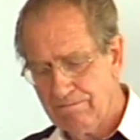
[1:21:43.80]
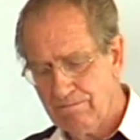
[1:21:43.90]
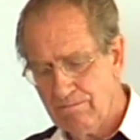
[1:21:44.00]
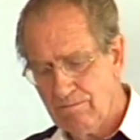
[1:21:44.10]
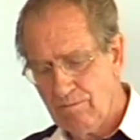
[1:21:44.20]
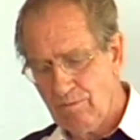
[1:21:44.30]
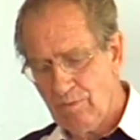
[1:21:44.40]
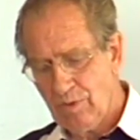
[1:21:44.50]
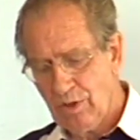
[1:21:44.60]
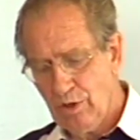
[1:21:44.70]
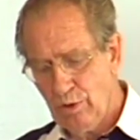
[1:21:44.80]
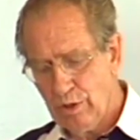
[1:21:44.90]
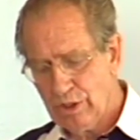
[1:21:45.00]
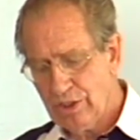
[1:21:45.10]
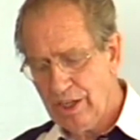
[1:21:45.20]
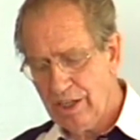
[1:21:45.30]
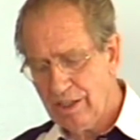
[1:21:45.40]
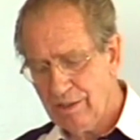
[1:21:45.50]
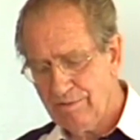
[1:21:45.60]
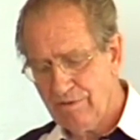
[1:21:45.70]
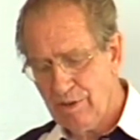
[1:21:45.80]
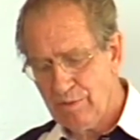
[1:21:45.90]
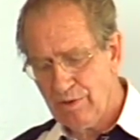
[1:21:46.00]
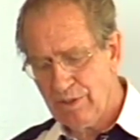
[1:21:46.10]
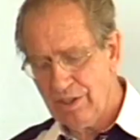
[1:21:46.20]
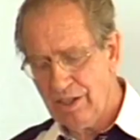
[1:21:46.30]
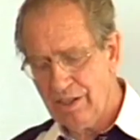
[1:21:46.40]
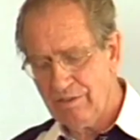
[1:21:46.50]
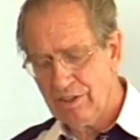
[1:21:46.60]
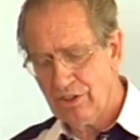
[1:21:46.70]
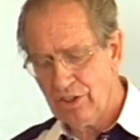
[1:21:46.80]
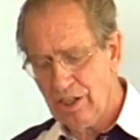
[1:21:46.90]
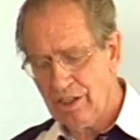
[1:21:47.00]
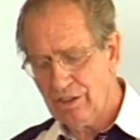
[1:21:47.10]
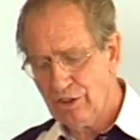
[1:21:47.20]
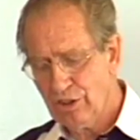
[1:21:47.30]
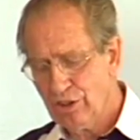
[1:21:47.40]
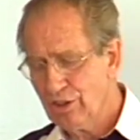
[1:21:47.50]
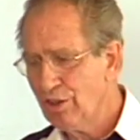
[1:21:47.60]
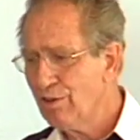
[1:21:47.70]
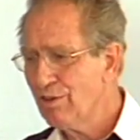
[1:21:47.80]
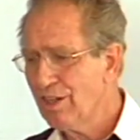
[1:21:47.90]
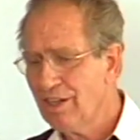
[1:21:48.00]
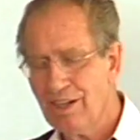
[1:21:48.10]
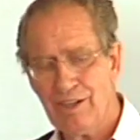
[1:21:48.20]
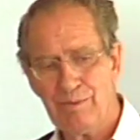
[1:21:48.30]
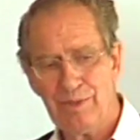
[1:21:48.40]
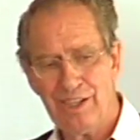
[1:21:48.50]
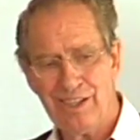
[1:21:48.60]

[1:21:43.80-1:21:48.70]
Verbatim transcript: who is taken up from you into heaven, shall so come in like